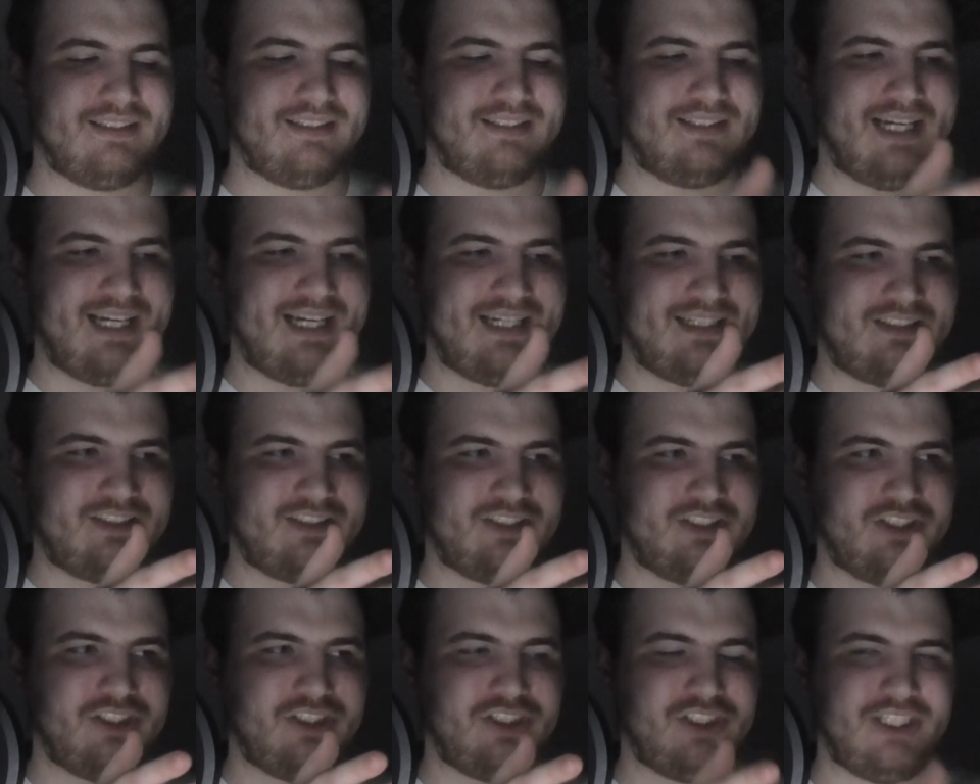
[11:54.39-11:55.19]

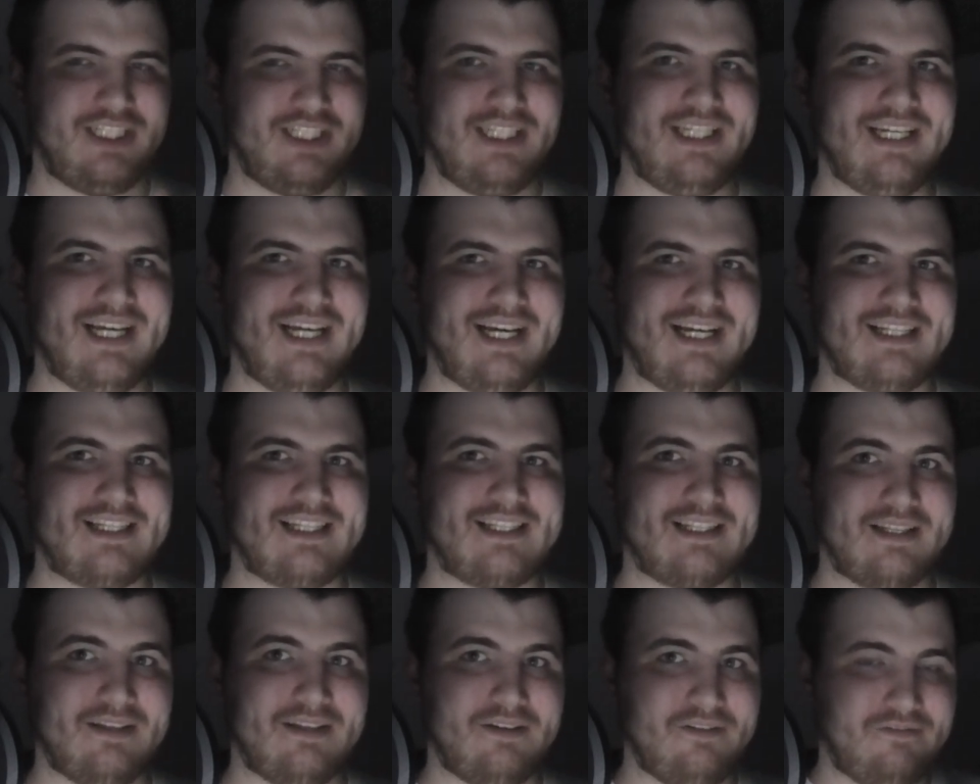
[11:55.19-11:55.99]
that she
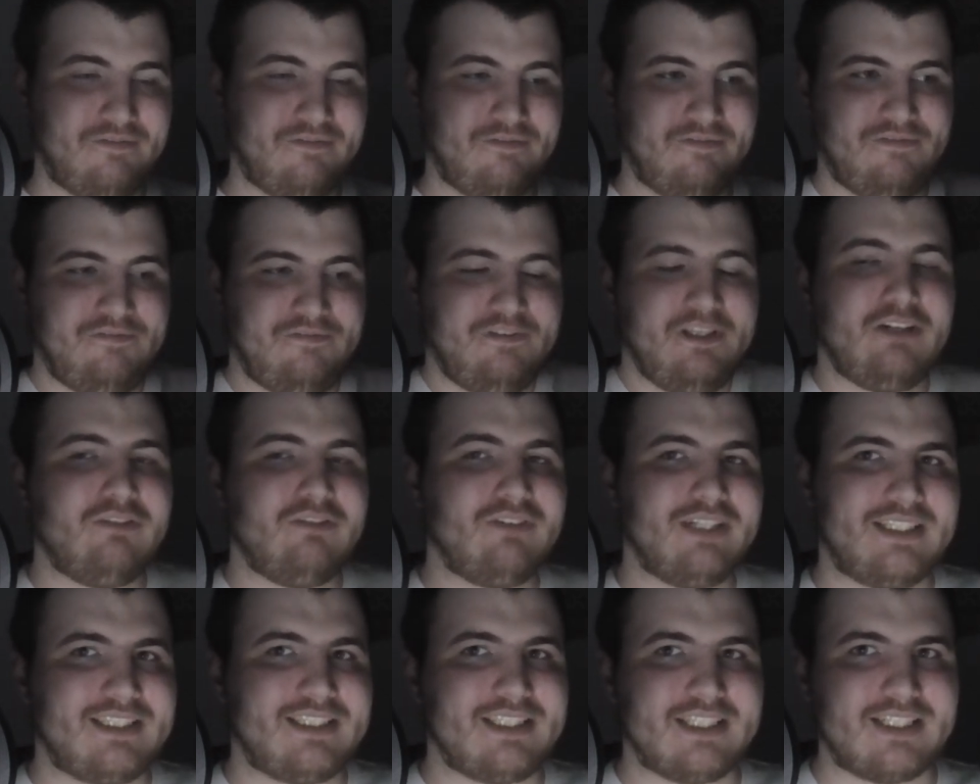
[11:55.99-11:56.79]
has
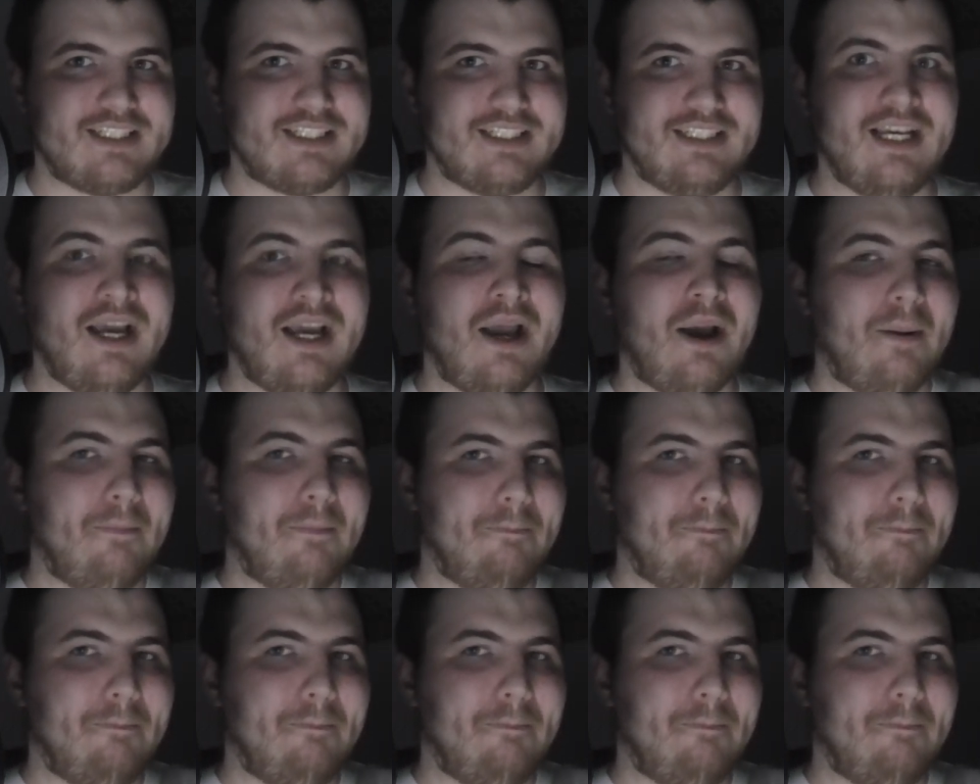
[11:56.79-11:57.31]
theoretically